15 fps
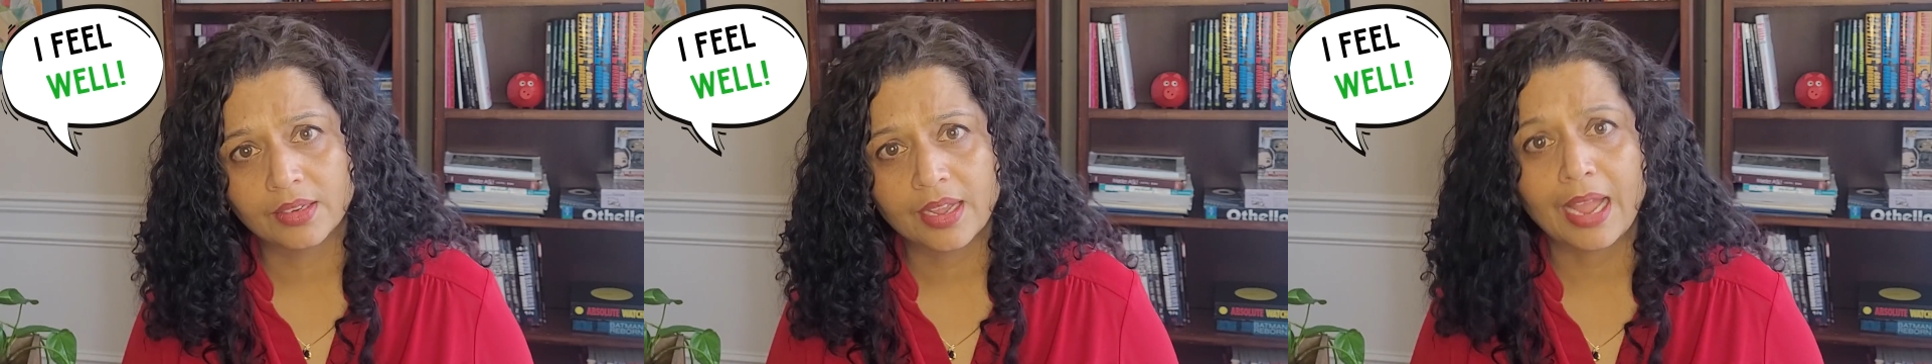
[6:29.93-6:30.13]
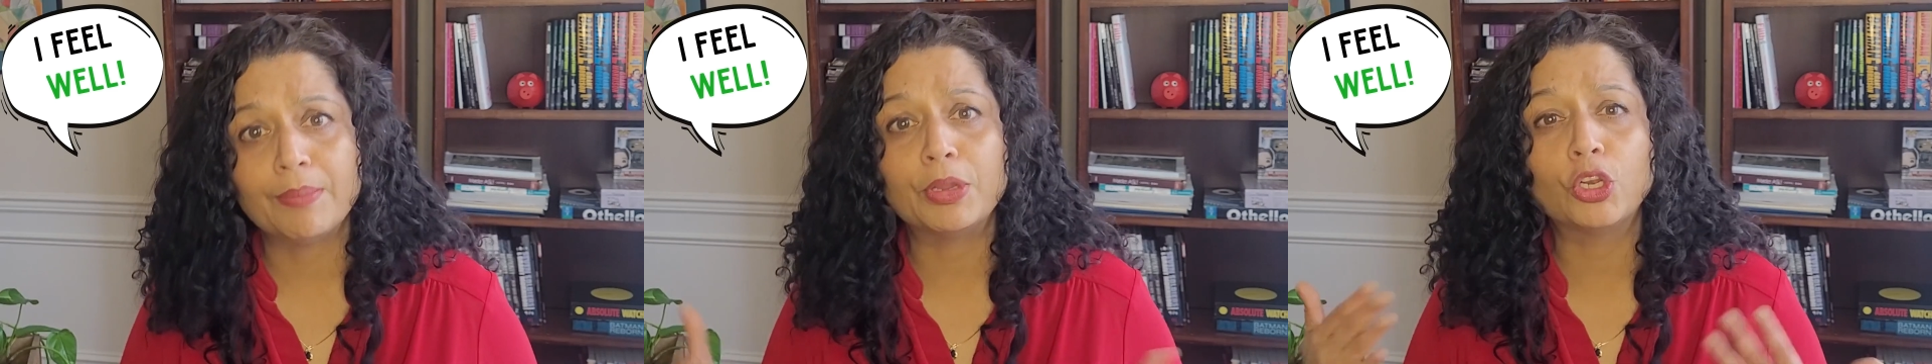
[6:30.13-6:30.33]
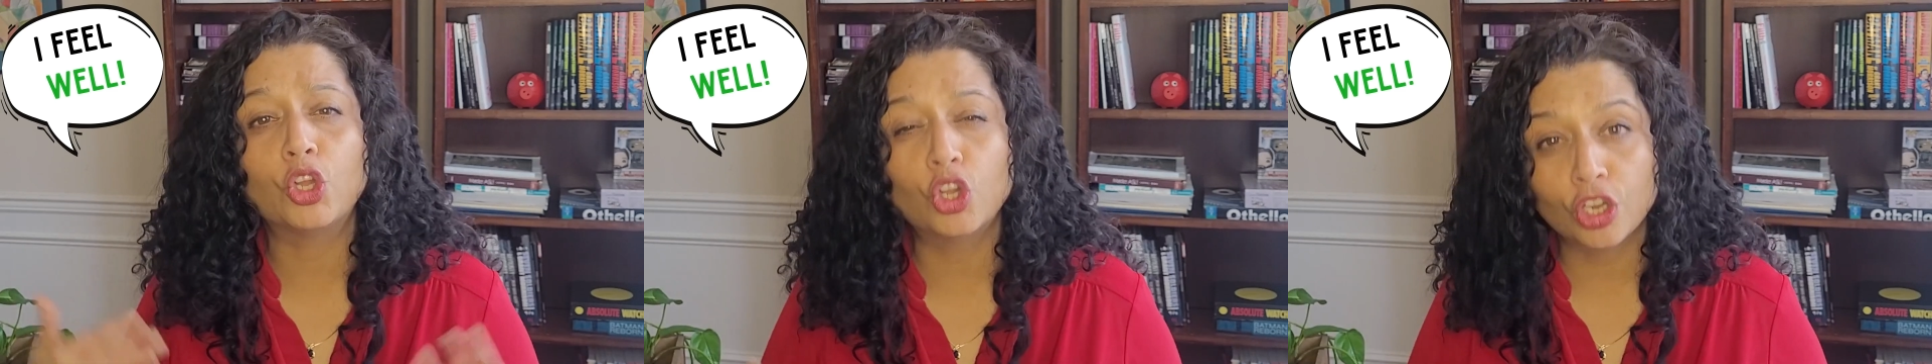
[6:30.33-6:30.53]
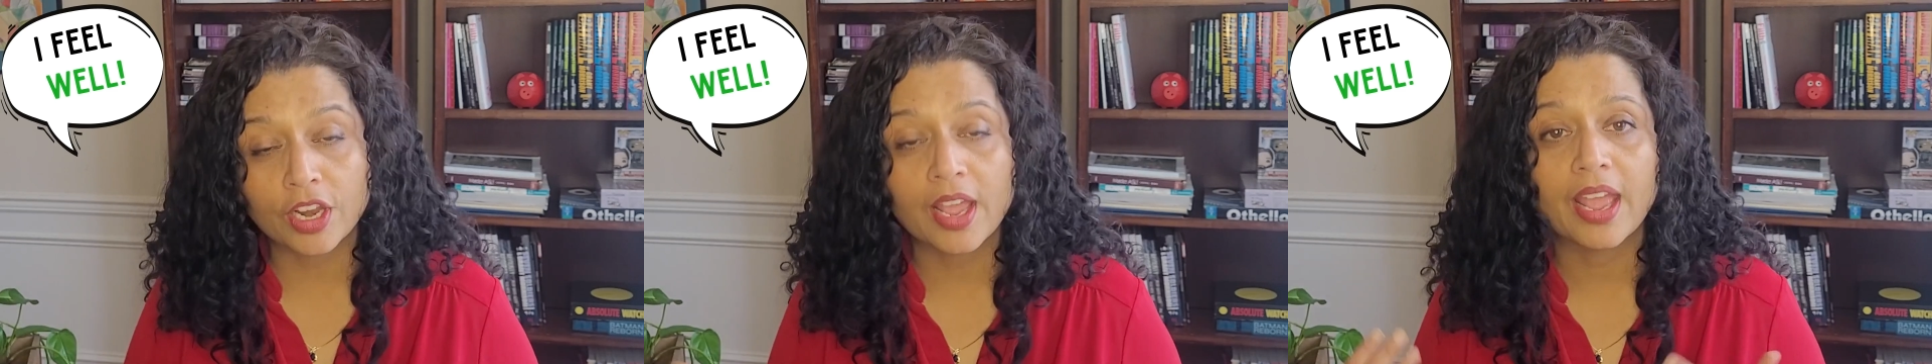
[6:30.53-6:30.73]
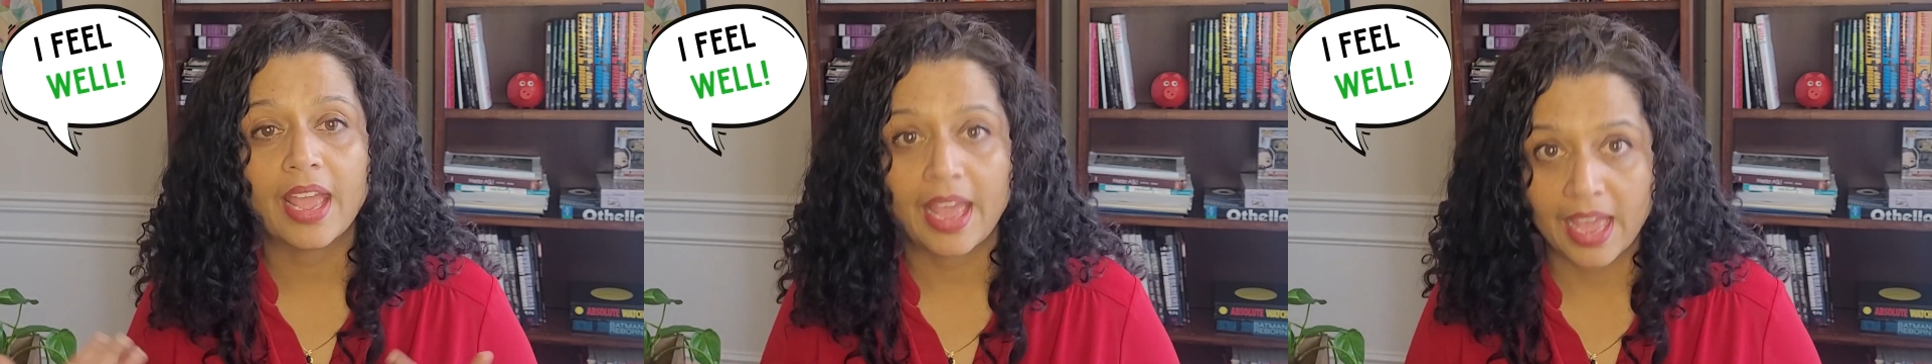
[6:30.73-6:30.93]
I'm in
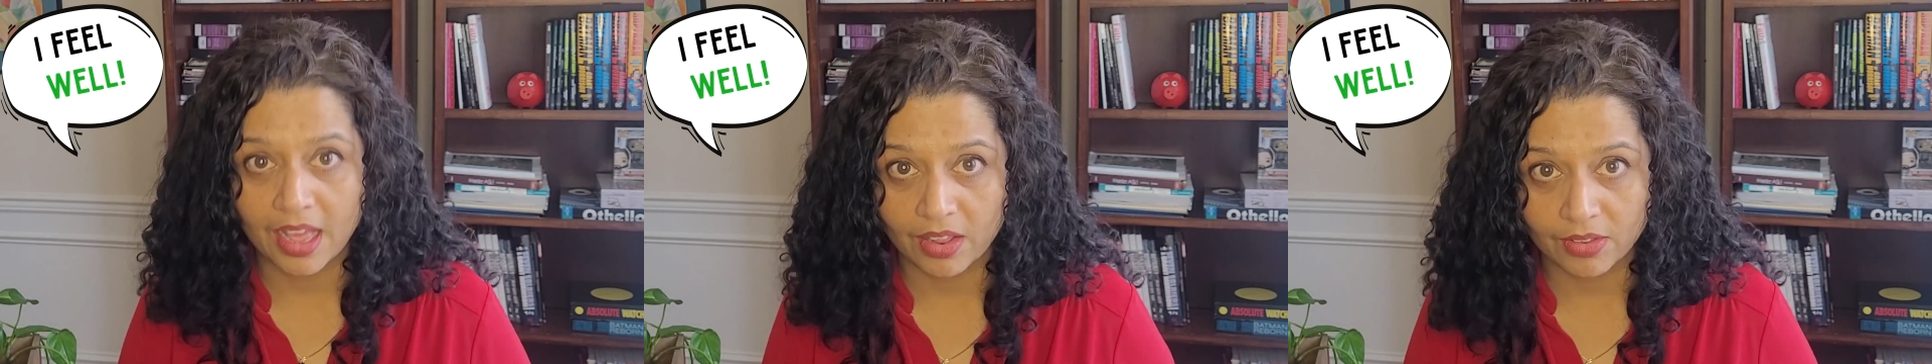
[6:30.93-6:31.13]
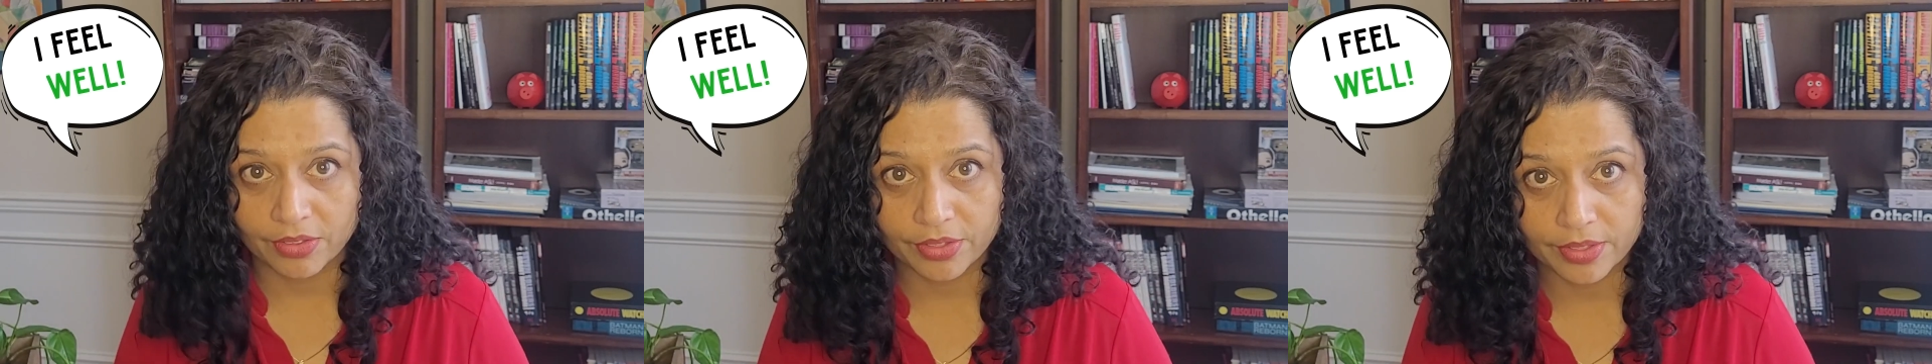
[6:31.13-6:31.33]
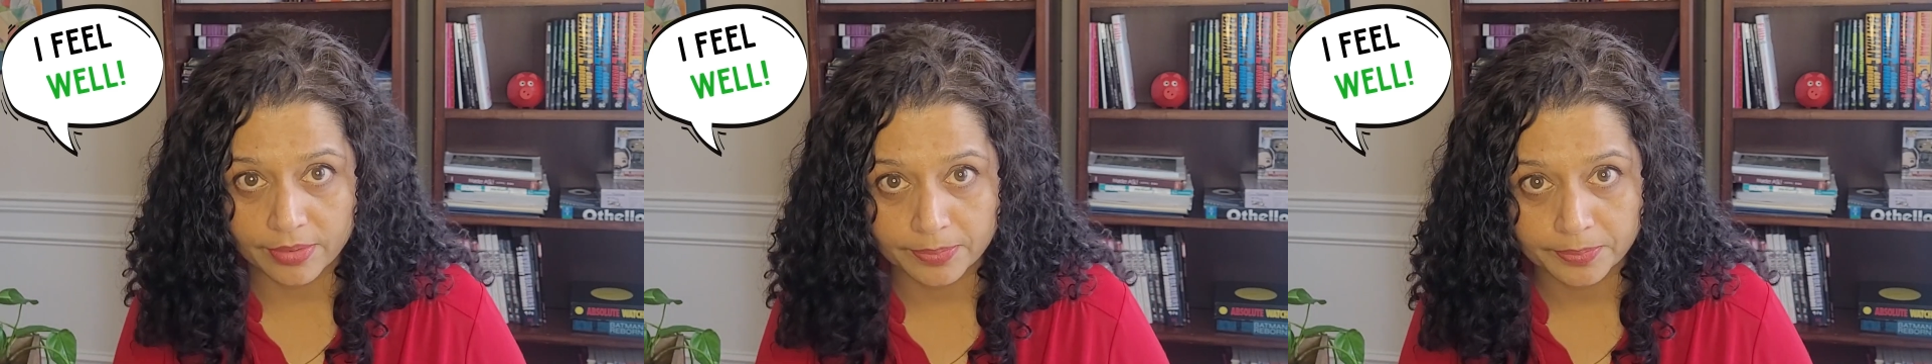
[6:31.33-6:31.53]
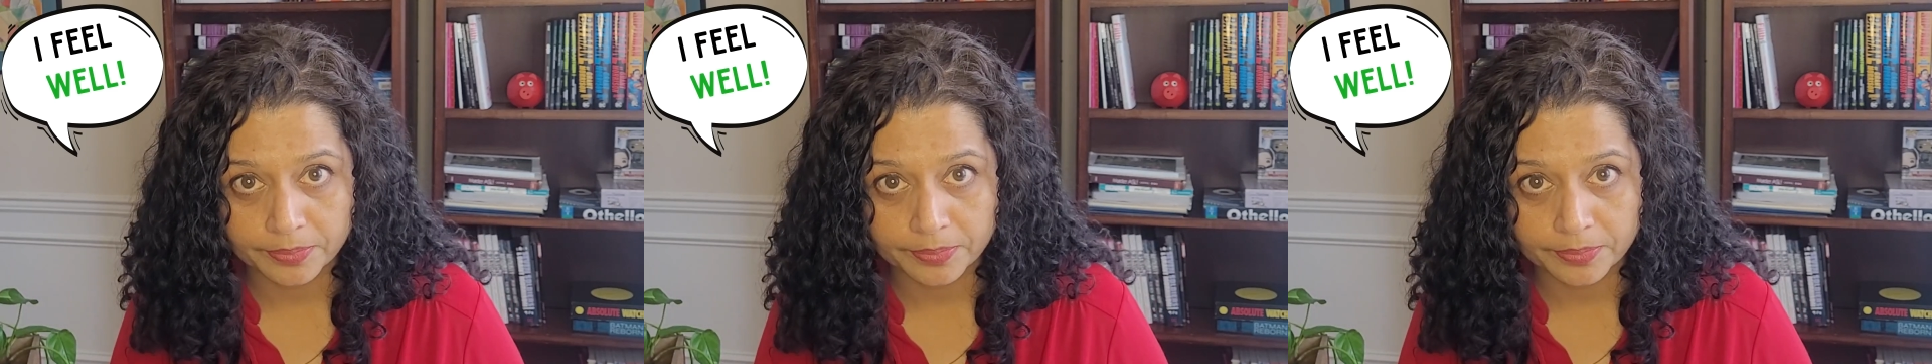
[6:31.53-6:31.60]
good health,